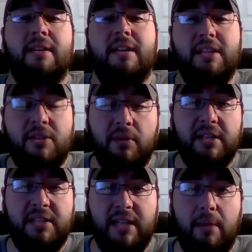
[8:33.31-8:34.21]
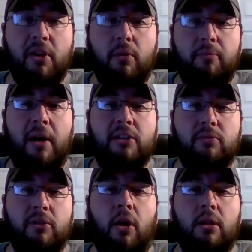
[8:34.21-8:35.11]
He's doing the same here with
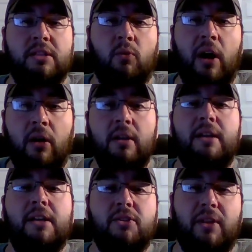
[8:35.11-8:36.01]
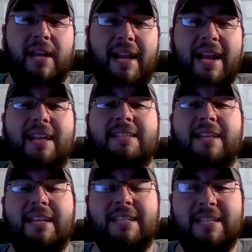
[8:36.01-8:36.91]
Montreal as well. So the Canadiens,
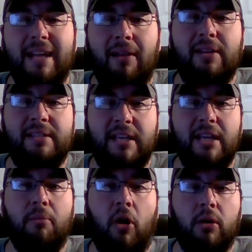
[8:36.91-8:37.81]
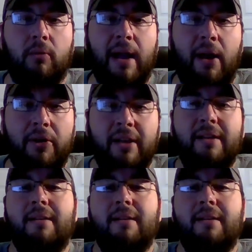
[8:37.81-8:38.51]
a solid team all around.